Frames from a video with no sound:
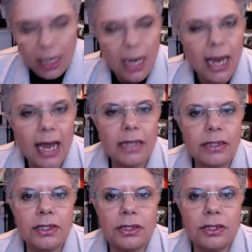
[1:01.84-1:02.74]

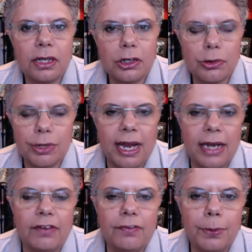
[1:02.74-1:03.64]
as a
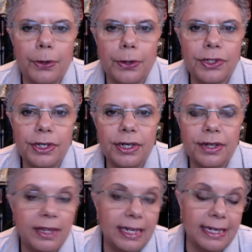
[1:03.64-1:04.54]
creative person,
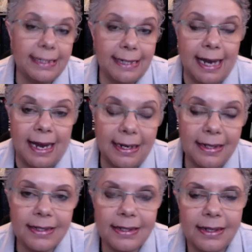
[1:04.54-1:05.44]
and these
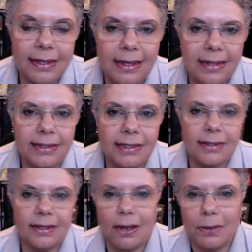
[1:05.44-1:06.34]
days, as
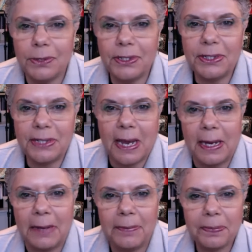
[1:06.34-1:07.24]
I would
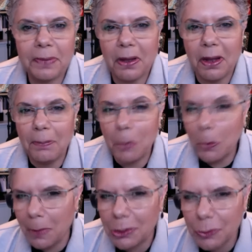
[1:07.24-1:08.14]
say, I'm
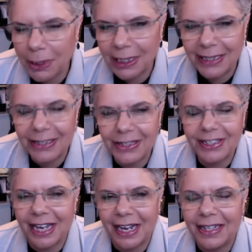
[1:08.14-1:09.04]
almost willing to
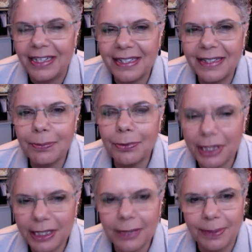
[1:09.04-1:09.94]
say this,
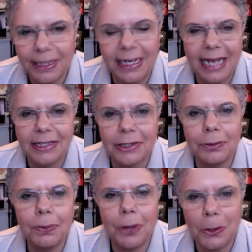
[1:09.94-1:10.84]
principally as a
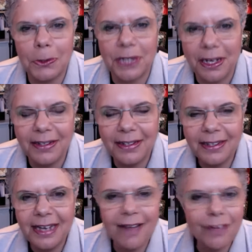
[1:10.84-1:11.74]
composer,
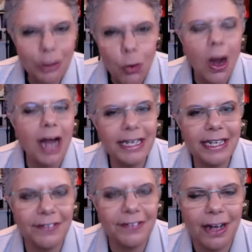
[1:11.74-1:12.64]
haven't quite
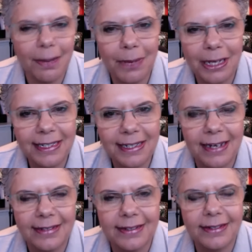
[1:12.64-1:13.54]
given up my
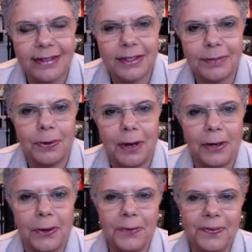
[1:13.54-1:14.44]
status as a
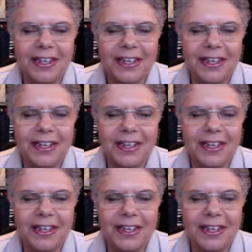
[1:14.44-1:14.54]
soprano,